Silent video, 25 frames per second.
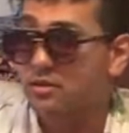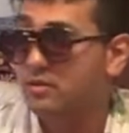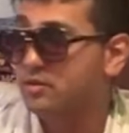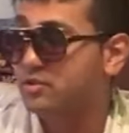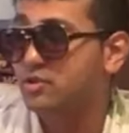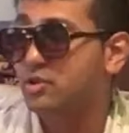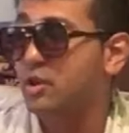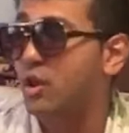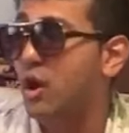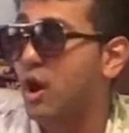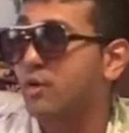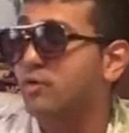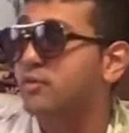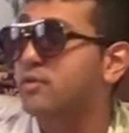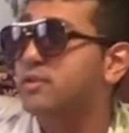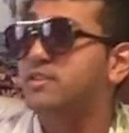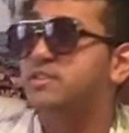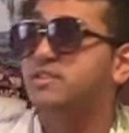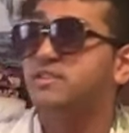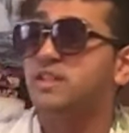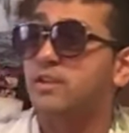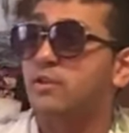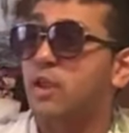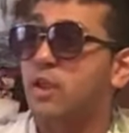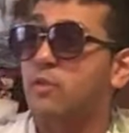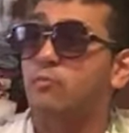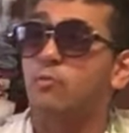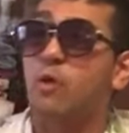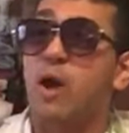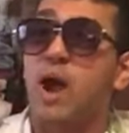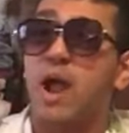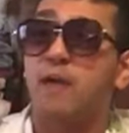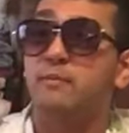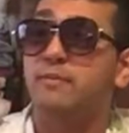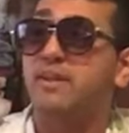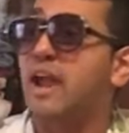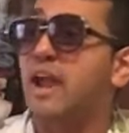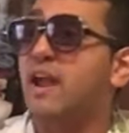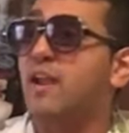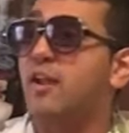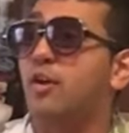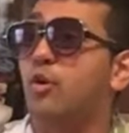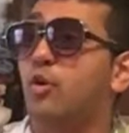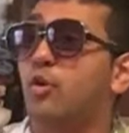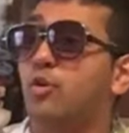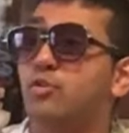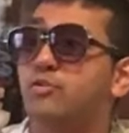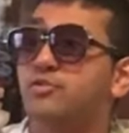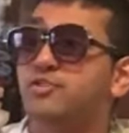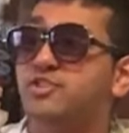So I don't understand, like, why we gotta
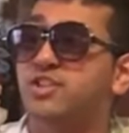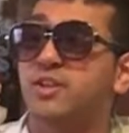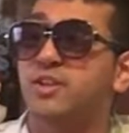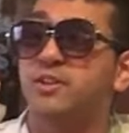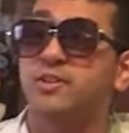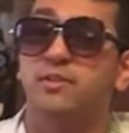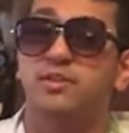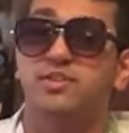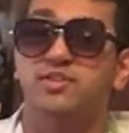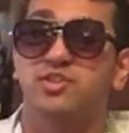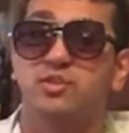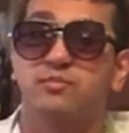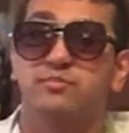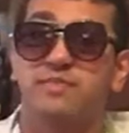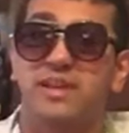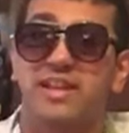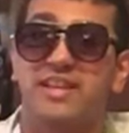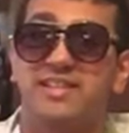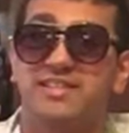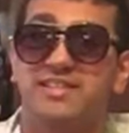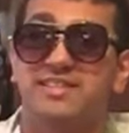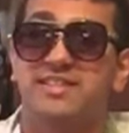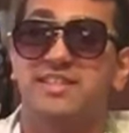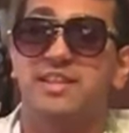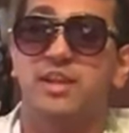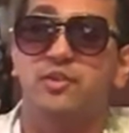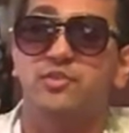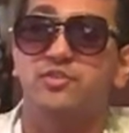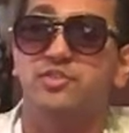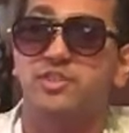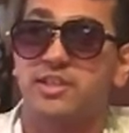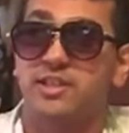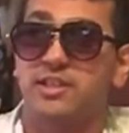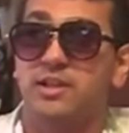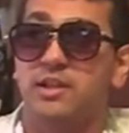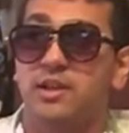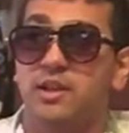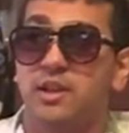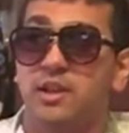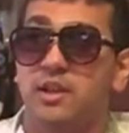all of a sudden assume that he's guilty.